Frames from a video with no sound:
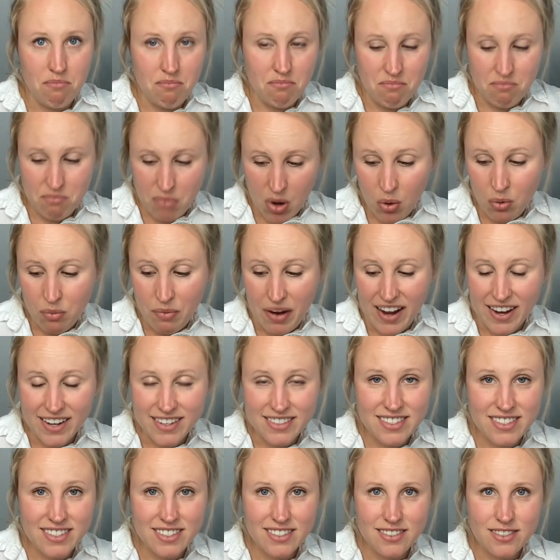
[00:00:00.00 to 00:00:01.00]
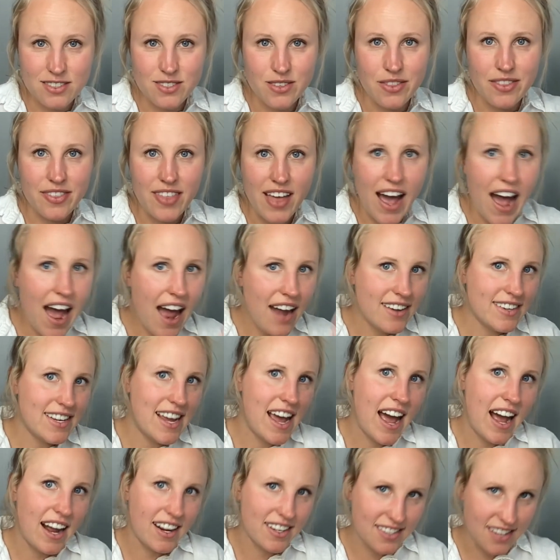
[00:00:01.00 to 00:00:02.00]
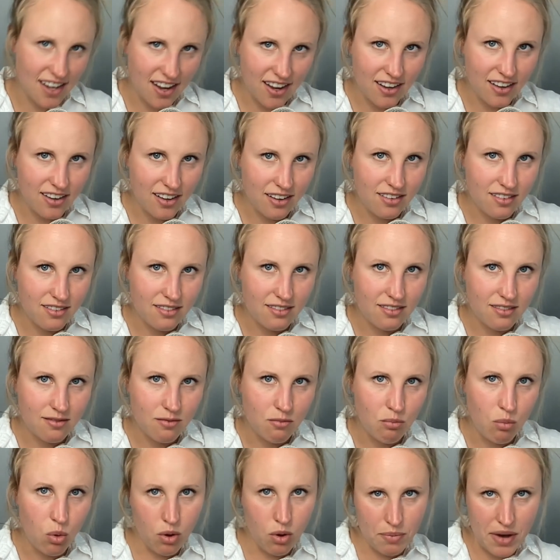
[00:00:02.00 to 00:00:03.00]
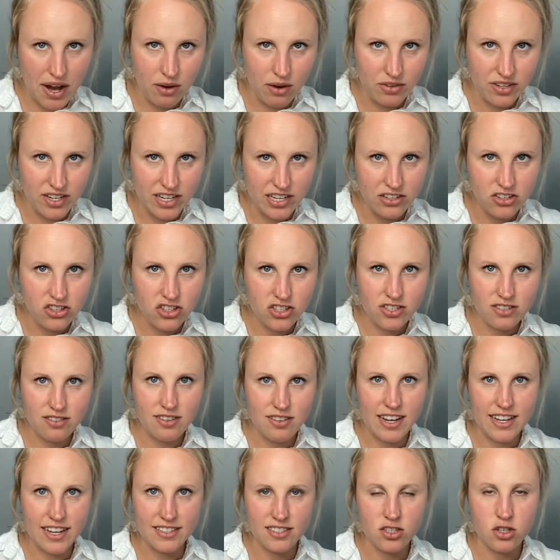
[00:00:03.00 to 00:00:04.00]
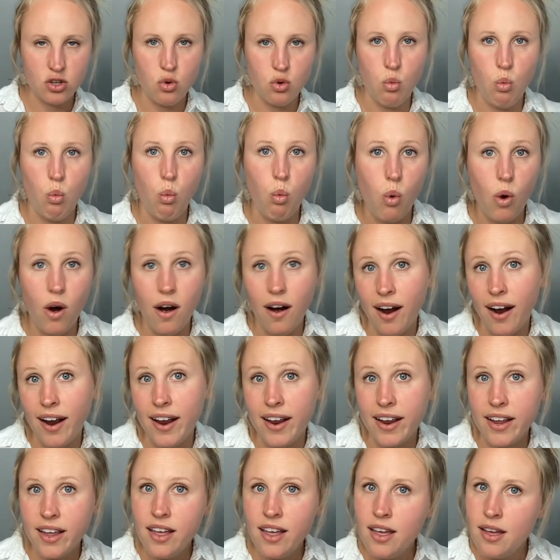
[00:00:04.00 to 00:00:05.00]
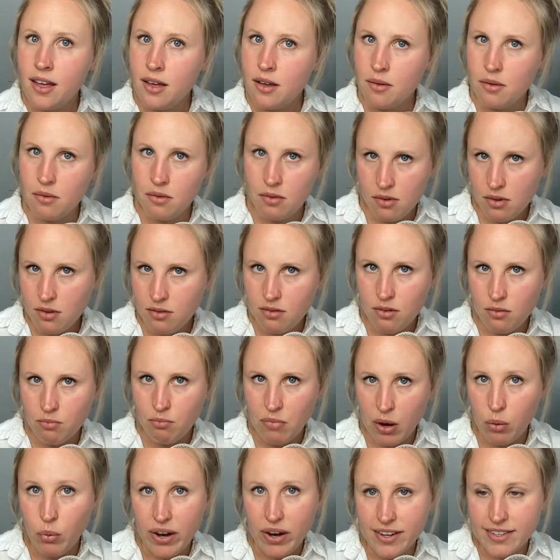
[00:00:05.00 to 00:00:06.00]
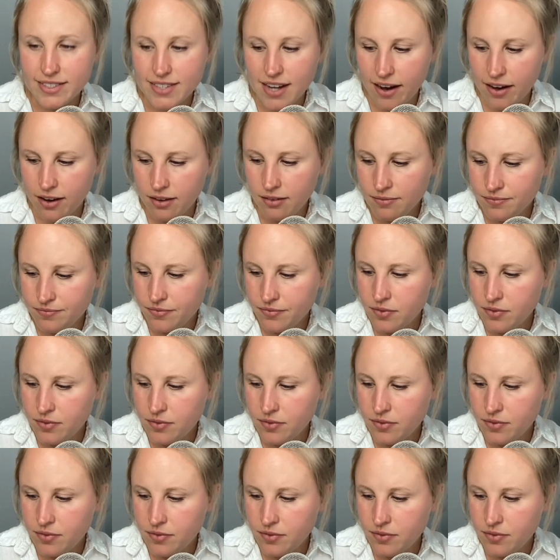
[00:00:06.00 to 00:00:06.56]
bone mass. So that tacks on more poundage as to why my weight is higher.